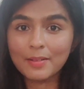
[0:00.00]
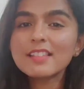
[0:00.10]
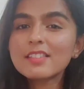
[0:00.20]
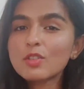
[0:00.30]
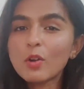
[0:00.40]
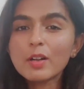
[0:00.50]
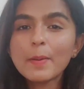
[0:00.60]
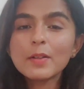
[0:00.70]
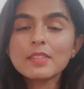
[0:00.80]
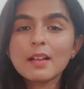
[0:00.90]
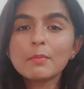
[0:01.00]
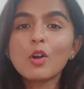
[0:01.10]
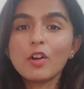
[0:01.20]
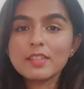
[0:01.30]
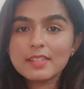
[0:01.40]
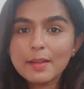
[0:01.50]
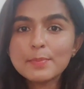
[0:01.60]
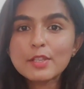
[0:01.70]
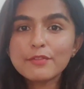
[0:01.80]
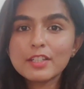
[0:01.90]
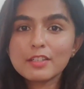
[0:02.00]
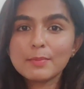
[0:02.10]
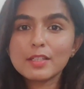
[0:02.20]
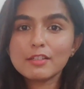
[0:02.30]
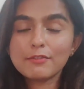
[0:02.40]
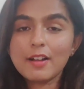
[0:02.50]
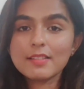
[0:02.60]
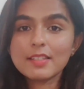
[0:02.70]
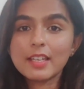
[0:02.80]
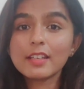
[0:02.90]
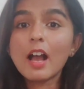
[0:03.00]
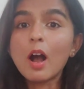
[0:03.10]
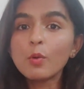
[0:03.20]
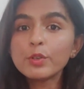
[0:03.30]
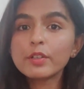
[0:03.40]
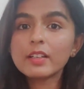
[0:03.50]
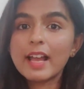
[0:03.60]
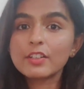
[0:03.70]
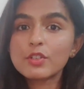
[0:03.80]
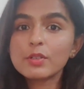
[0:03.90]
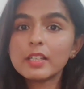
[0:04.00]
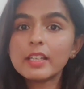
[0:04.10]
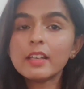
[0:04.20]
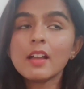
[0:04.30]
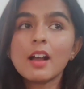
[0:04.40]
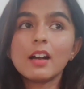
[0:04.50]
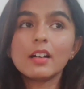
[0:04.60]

Let's talk about some concepts of intermittent fasting and how you can actually